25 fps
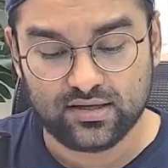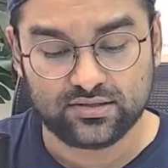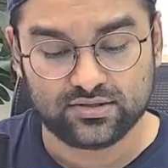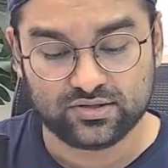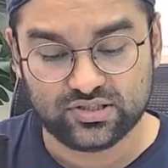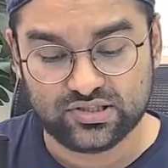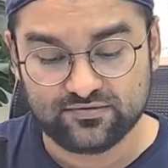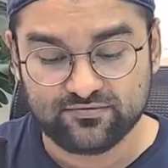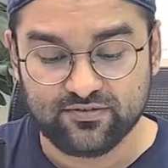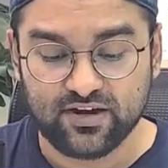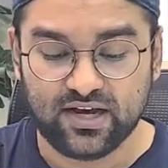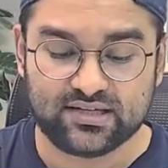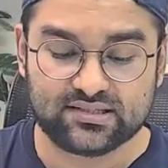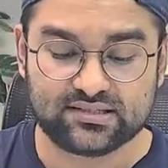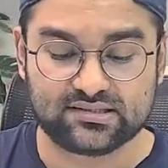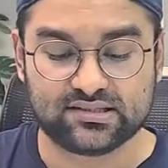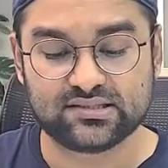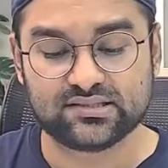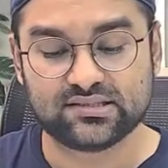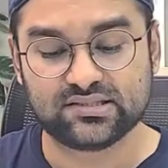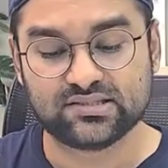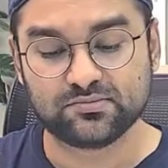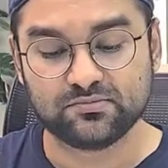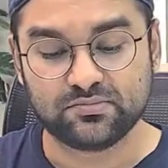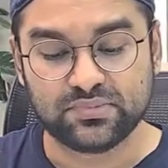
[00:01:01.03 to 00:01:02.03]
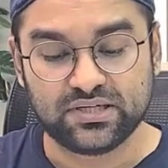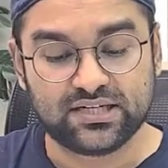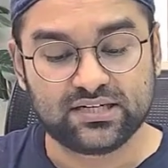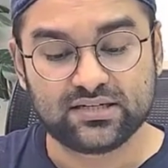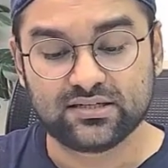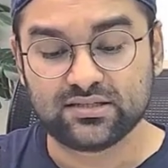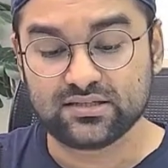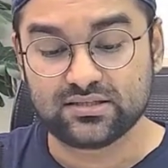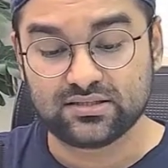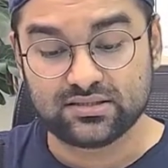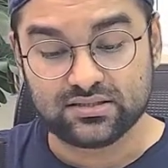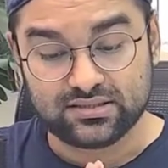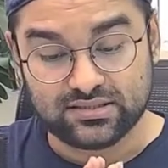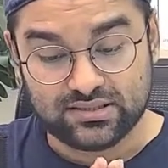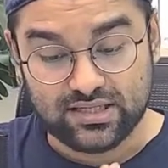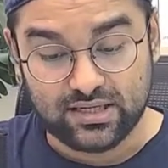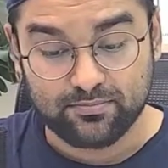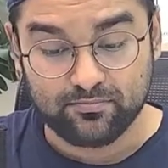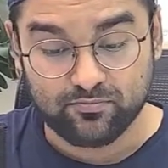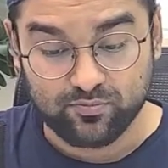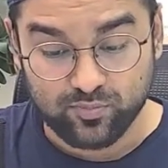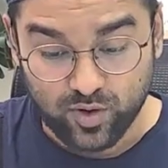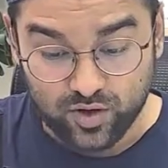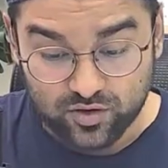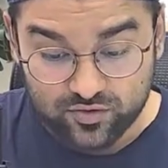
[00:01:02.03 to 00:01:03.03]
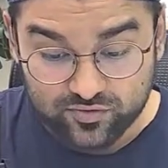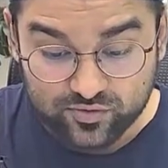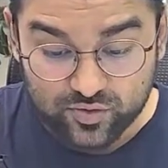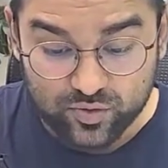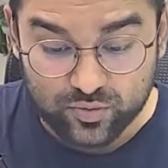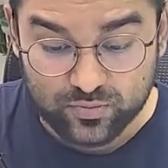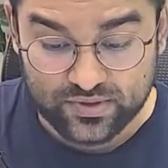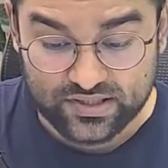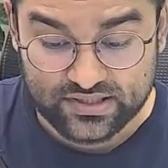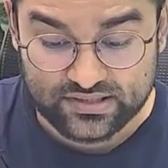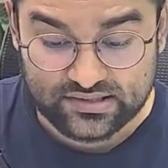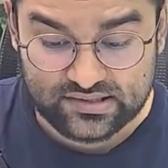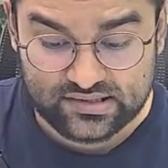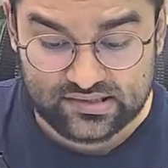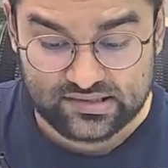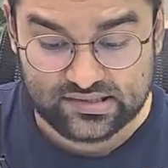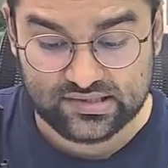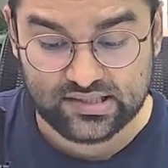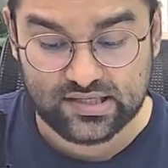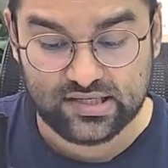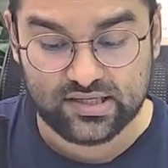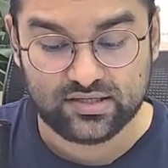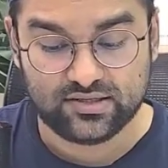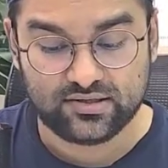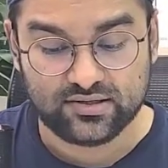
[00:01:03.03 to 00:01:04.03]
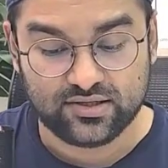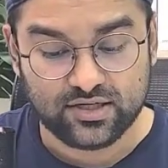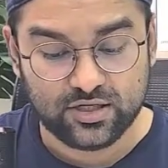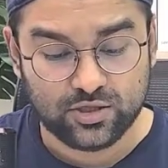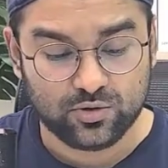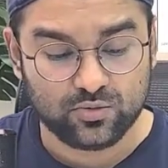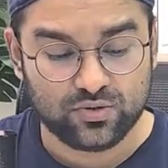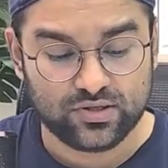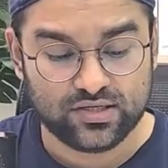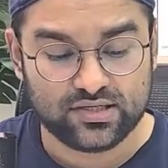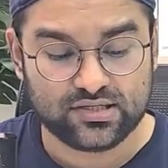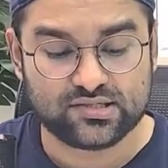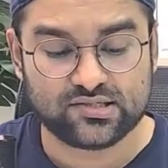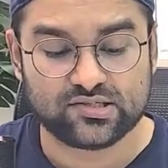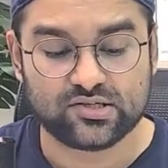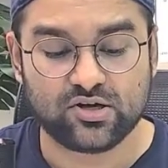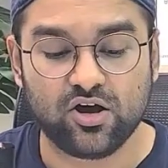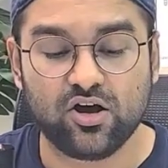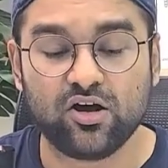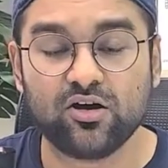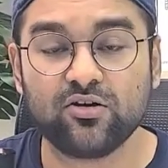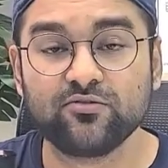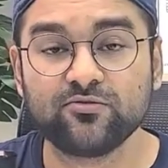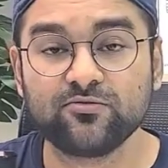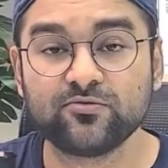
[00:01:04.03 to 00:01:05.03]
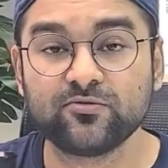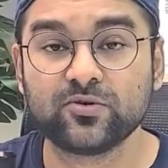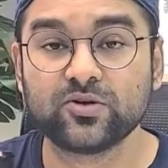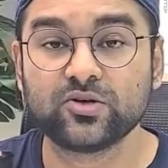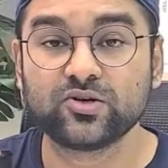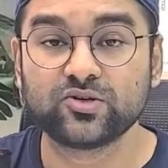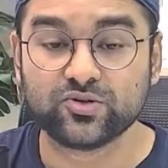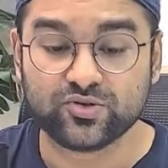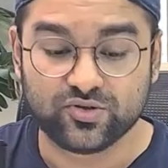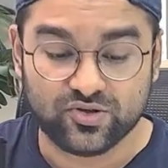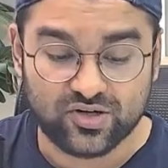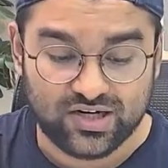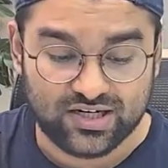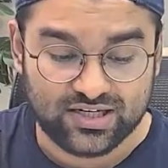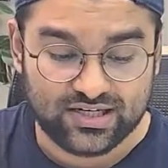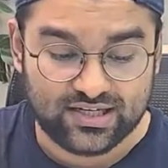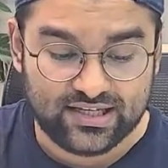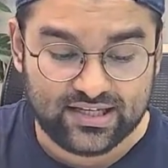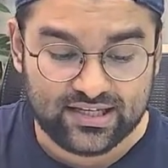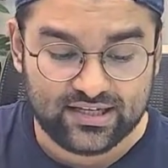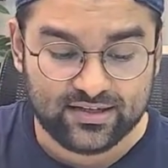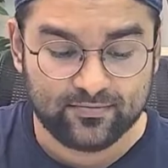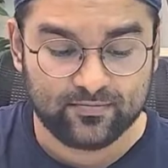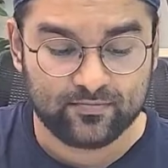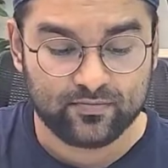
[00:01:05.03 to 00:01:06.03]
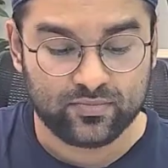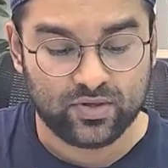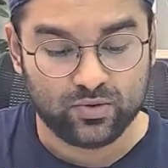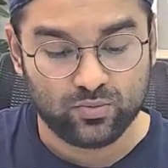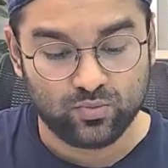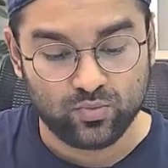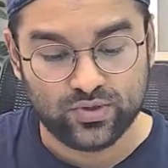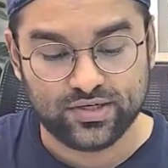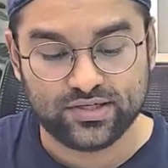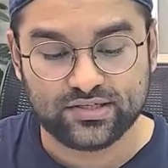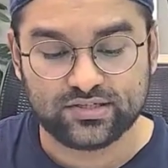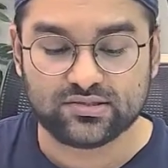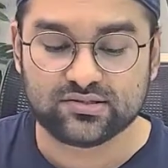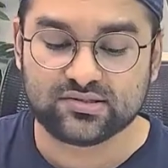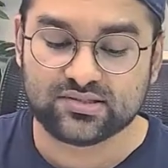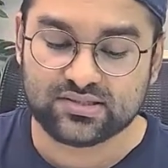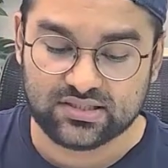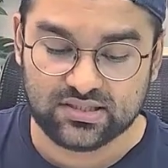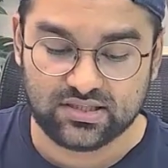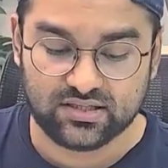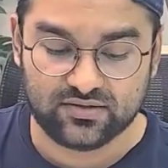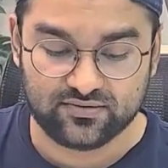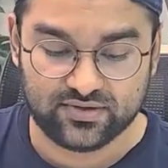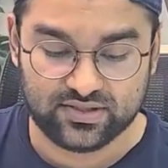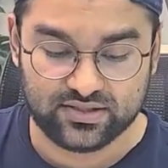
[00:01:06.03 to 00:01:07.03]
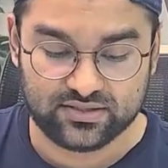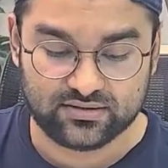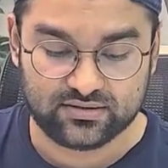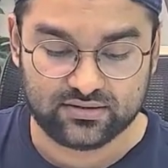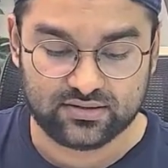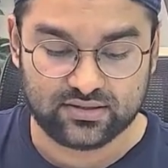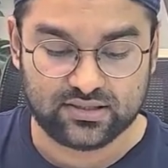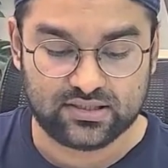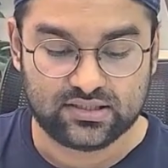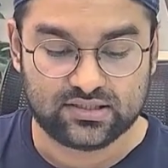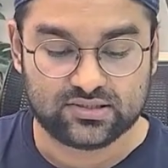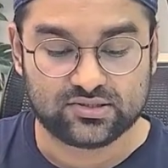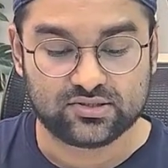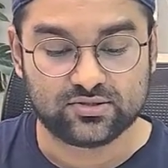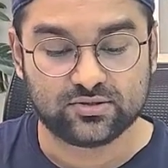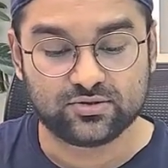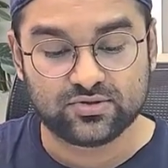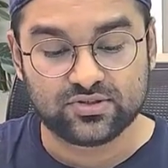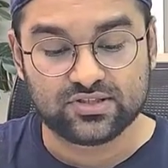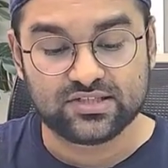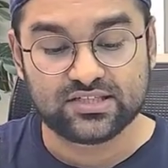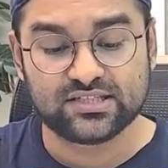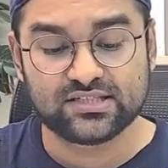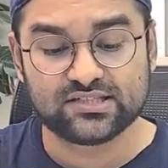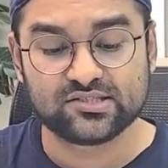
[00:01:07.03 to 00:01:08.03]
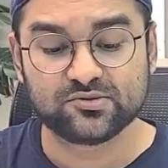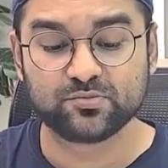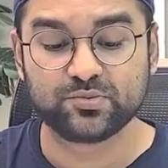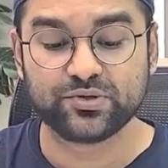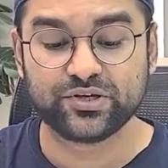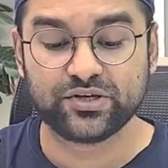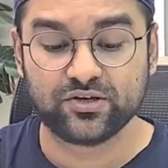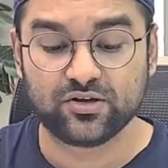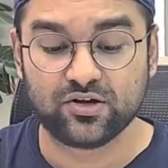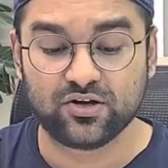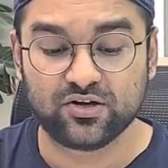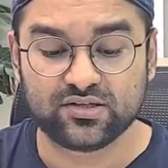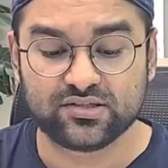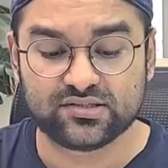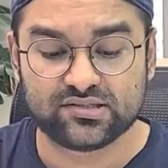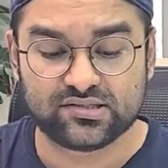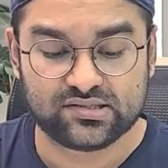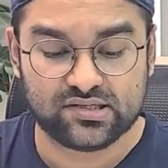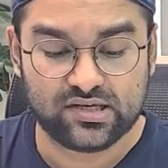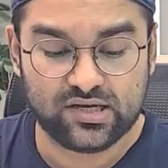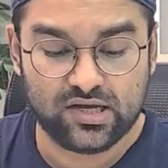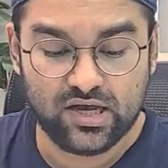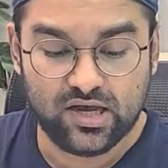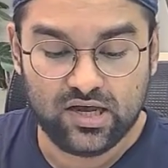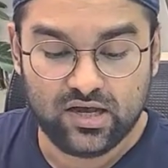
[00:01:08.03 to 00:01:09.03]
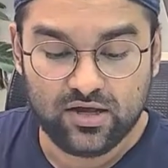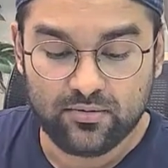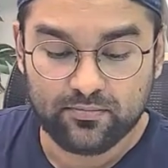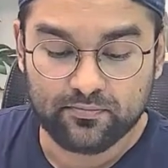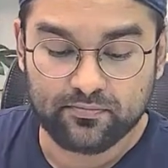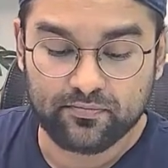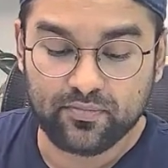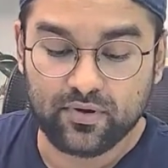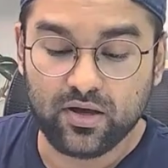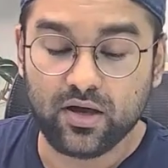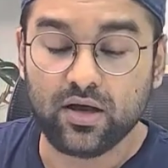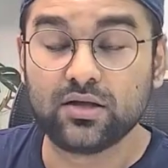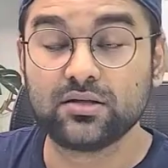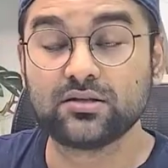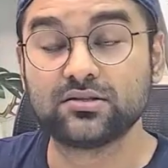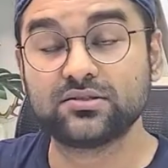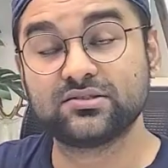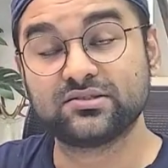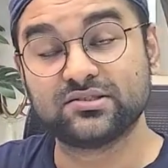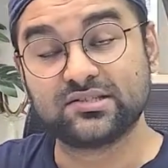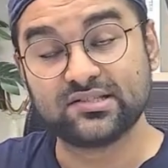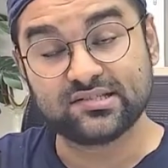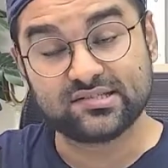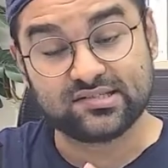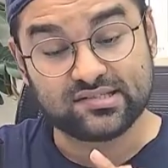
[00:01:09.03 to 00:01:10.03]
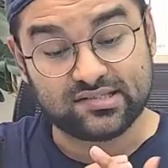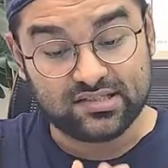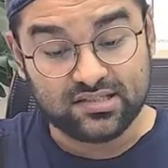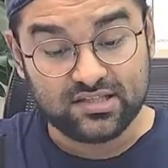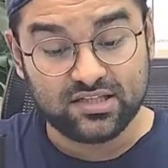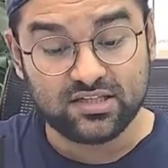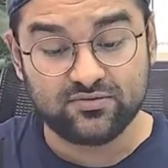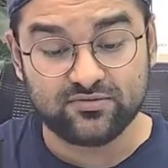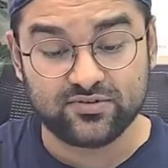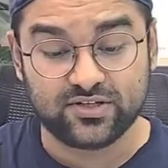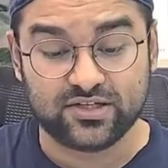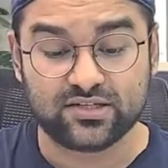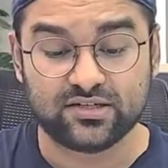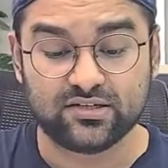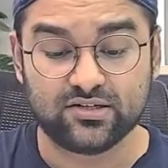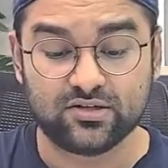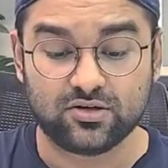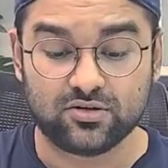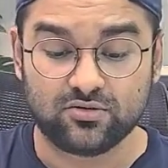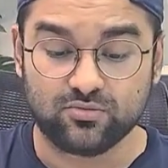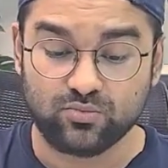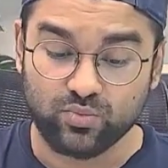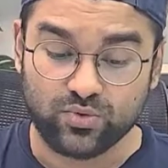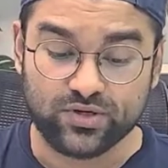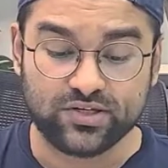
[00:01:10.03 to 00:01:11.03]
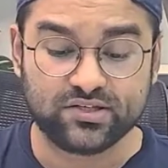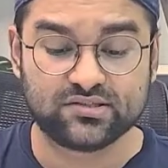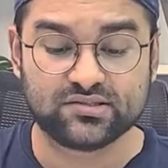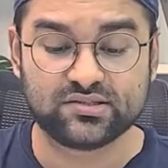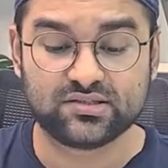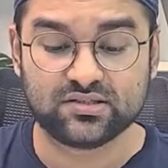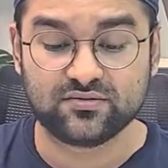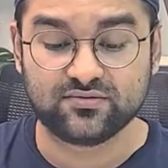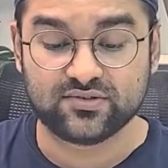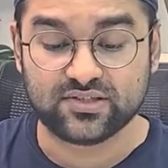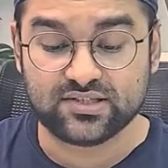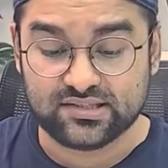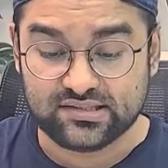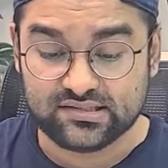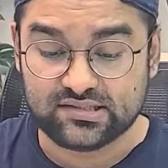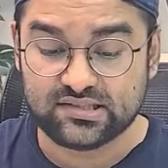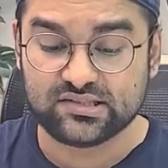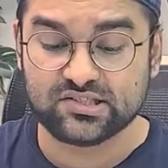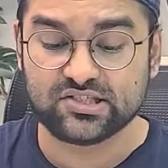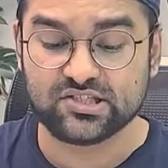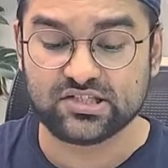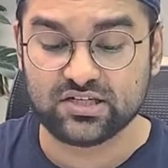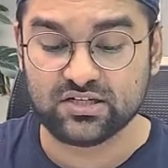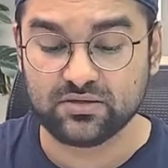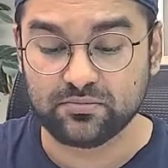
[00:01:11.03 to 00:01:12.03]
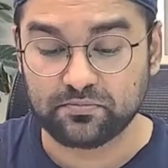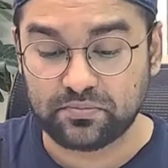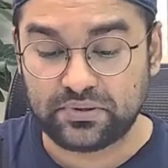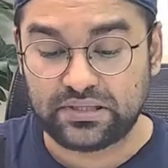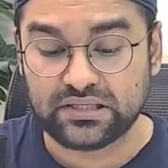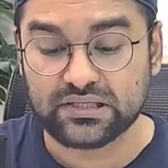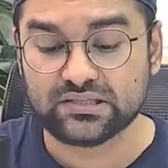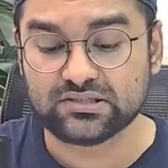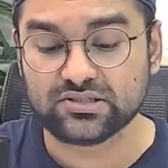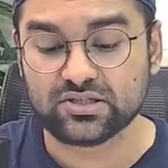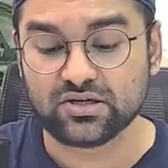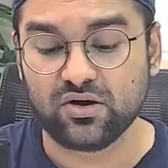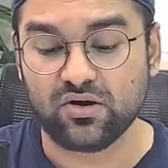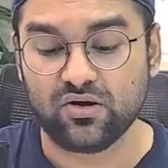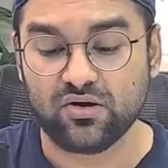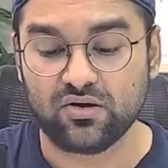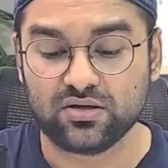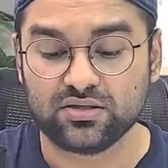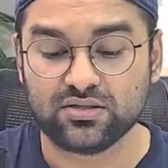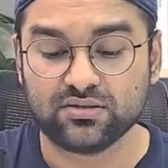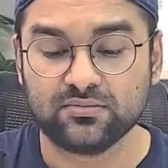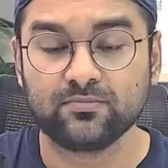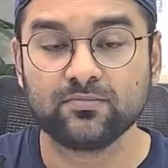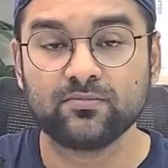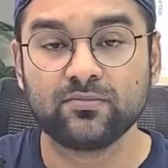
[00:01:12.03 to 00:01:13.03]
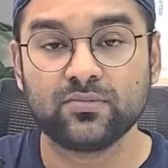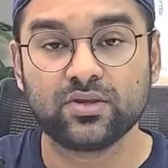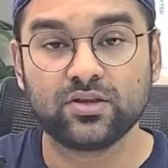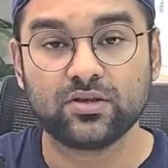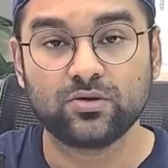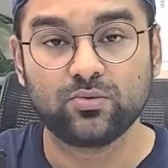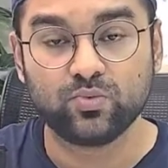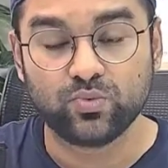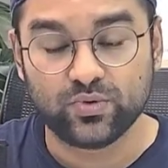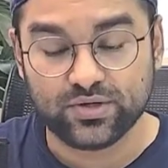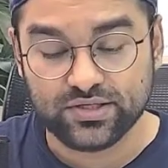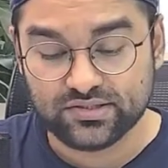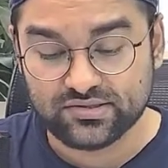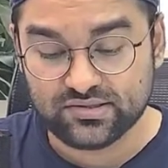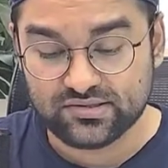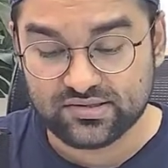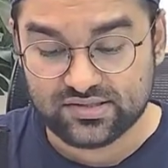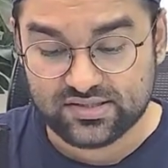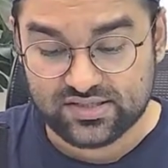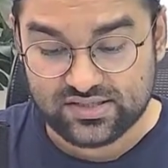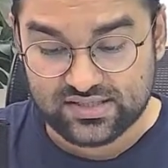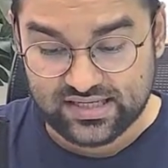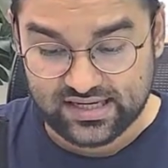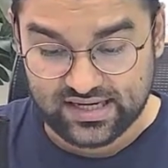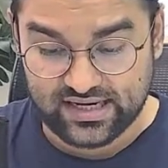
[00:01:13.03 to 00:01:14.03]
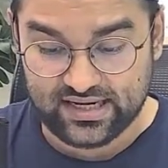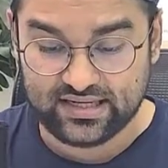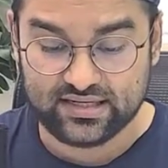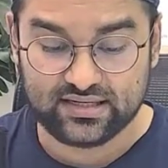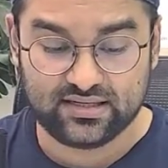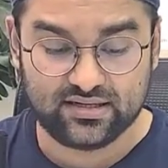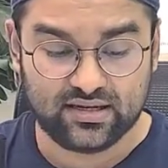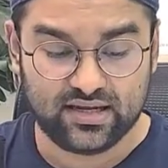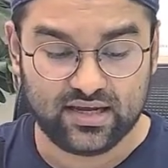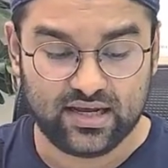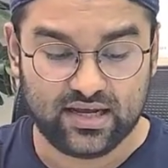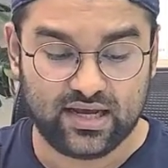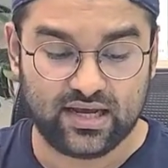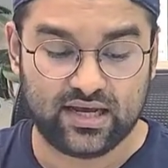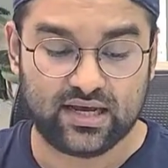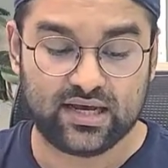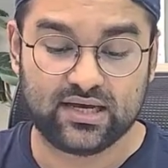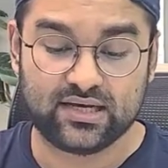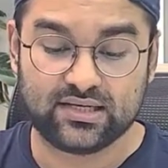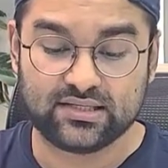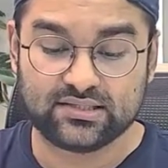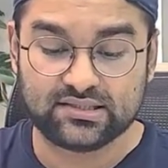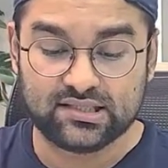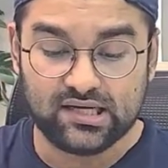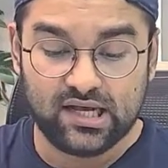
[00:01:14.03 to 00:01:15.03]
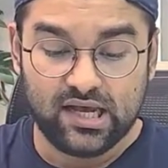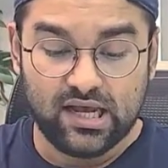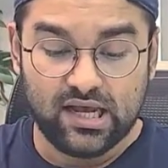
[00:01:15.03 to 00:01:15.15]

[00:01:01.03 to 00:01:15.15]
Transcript: devices meet the performance requests of running Windows 11. So this because this 11 windows 11 essentially built on the windows 10 and